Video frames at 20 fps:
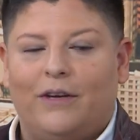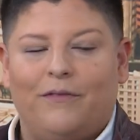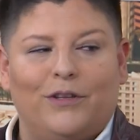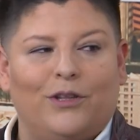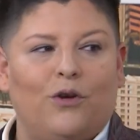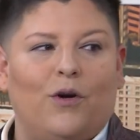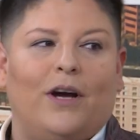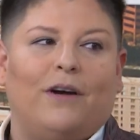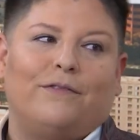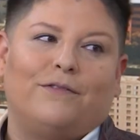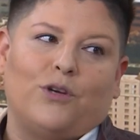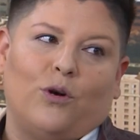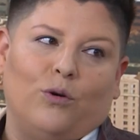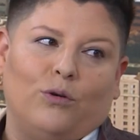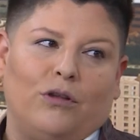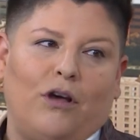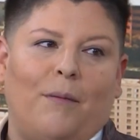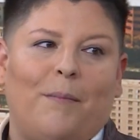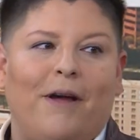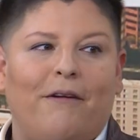even though I've
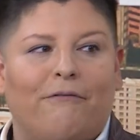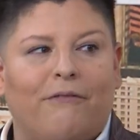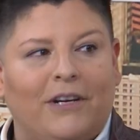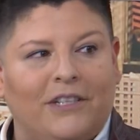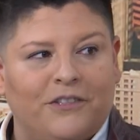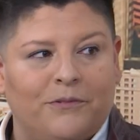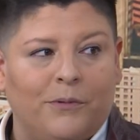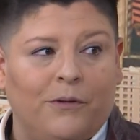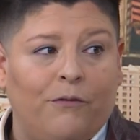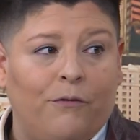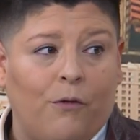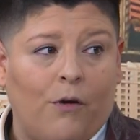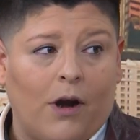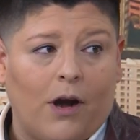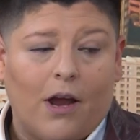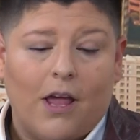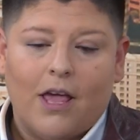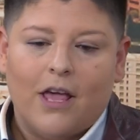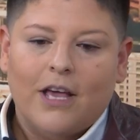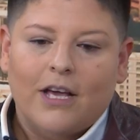told all my friends
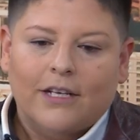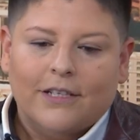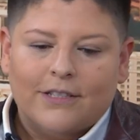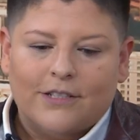before. Mm-hmm.